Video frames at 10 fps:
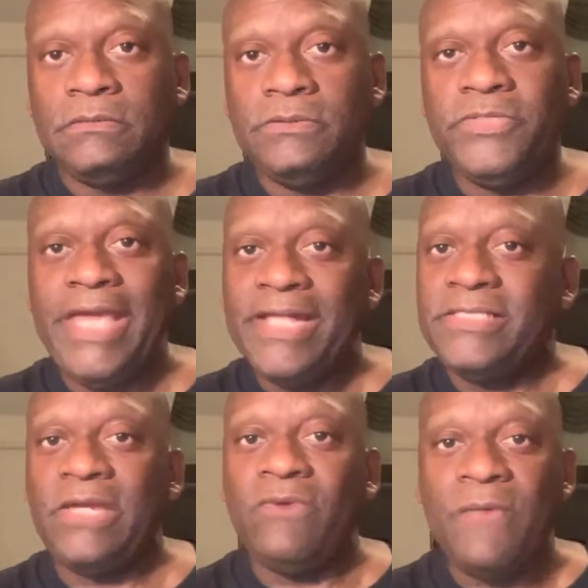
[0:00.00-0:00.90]
You can't
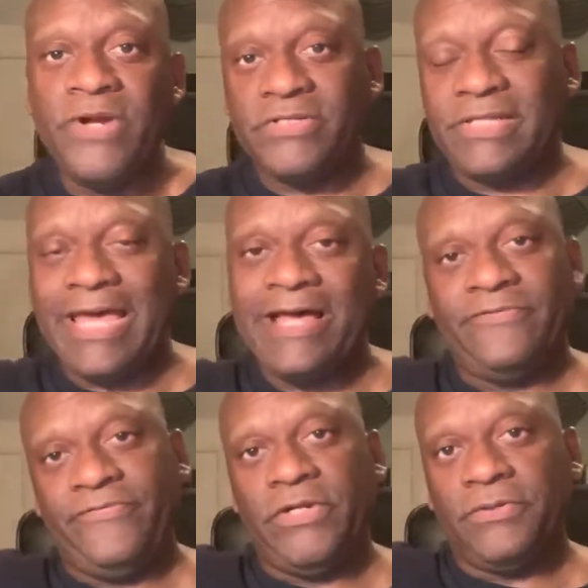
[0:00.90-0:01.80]
say Robert doesn't
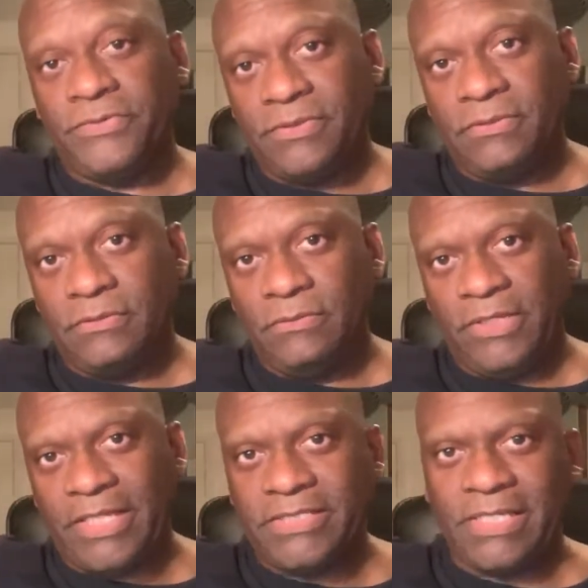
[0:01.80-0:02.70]
have, you know,
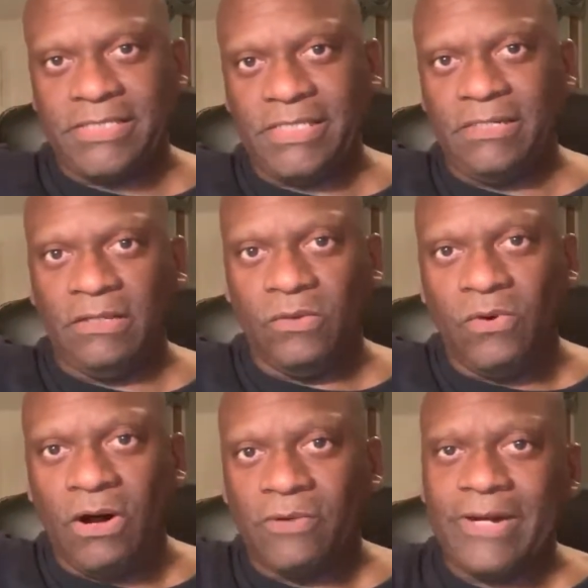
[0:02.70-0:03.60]
what they say, skin on the
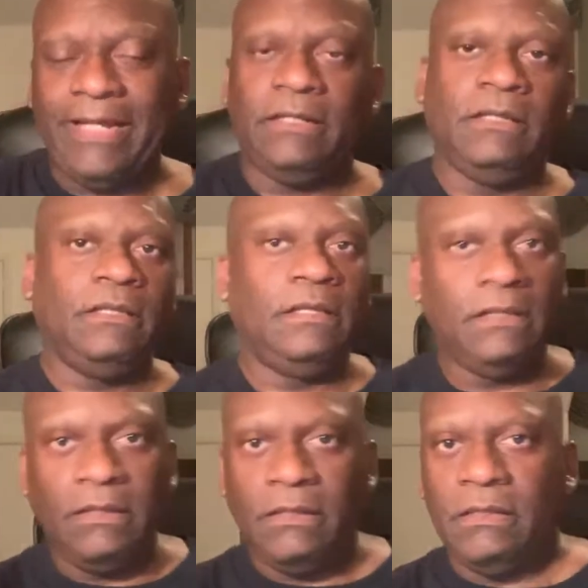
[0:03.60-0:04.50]
wall, right?
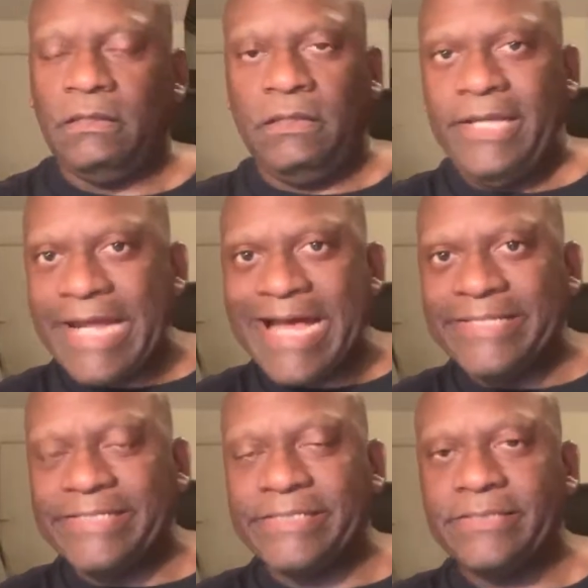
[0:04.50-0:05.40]
He
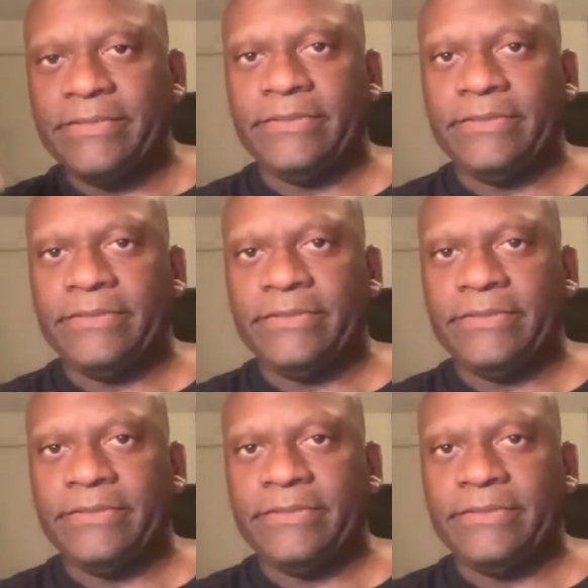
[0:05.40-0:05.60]
does.